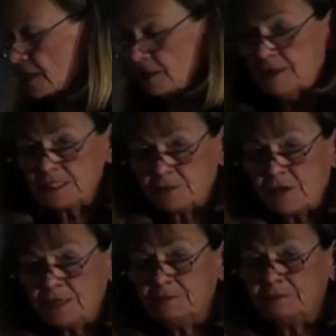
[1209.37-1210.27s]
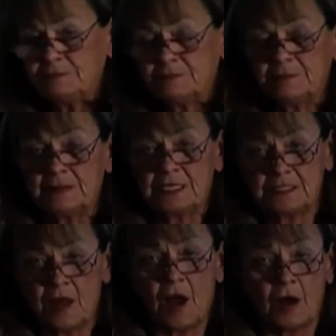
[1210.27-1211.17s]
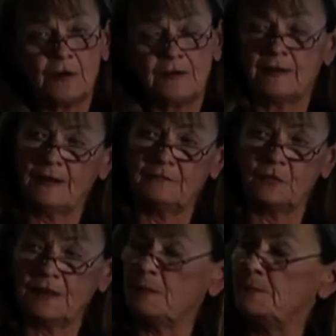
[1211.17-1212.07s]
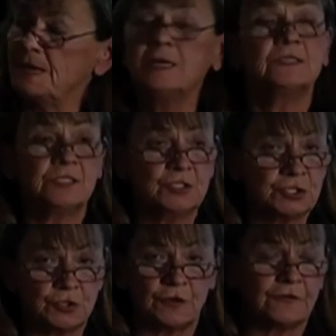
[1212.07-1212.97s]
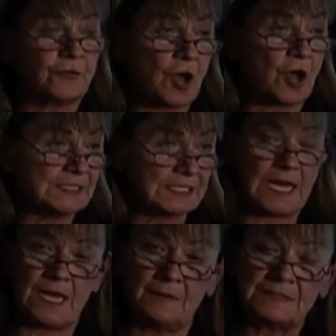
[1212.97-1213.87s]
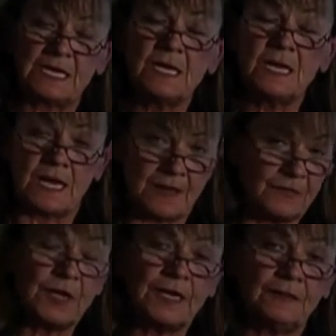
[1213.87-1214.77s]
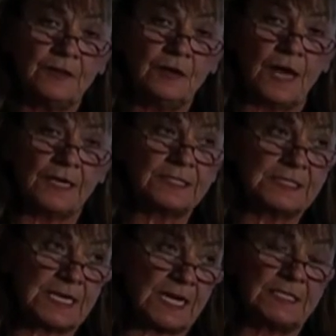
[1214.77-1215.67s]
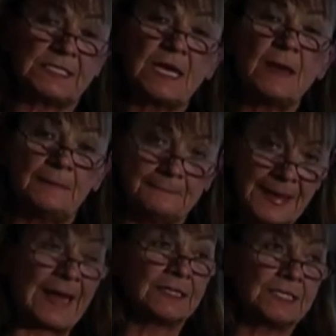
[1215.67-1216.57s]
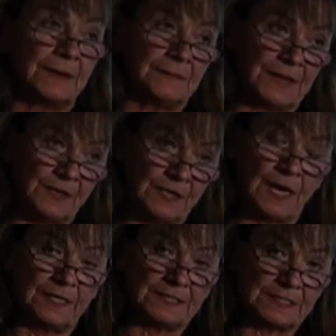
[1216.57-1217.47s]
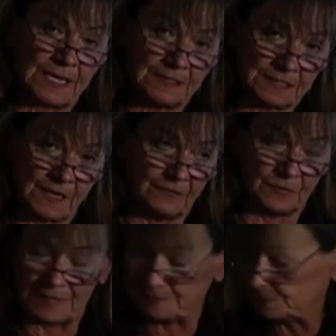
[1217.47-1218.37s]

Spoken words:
This one is the heart of one of the biggest insurer fraud scams ever to hit the United States, backed up by the United States government.